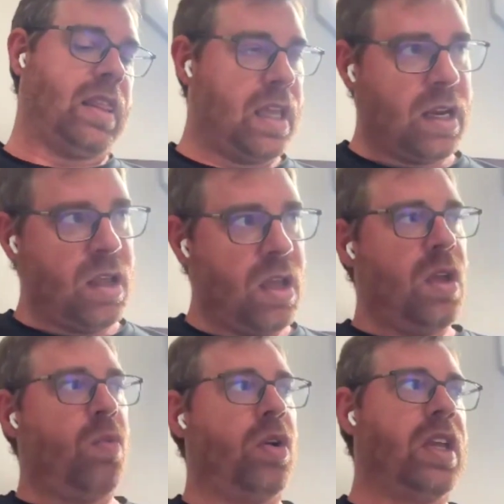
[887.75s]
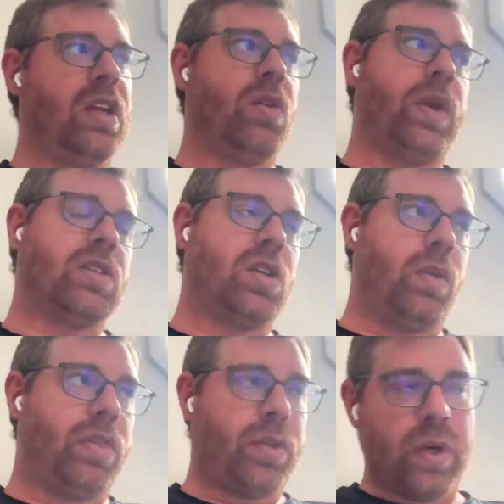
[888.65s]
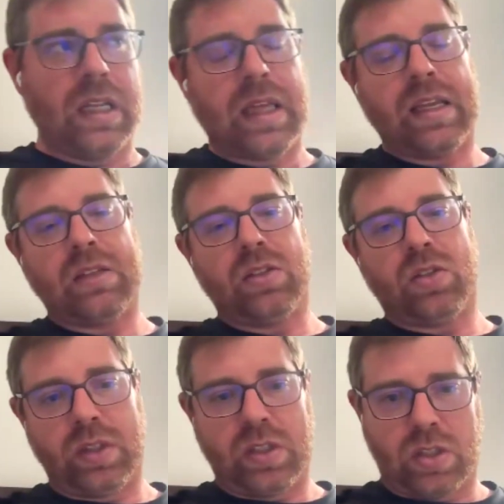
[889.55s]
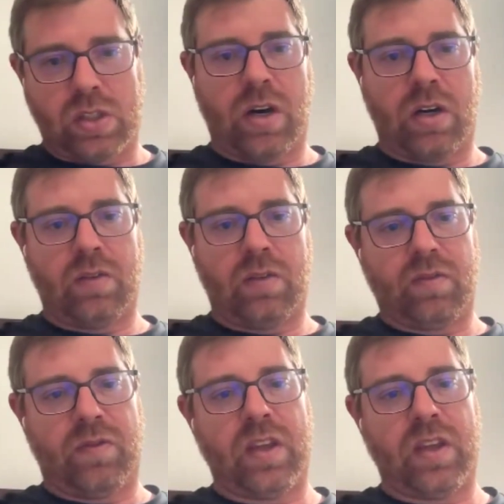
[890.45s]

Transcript: And then when we get into week 2 and 3, they can really start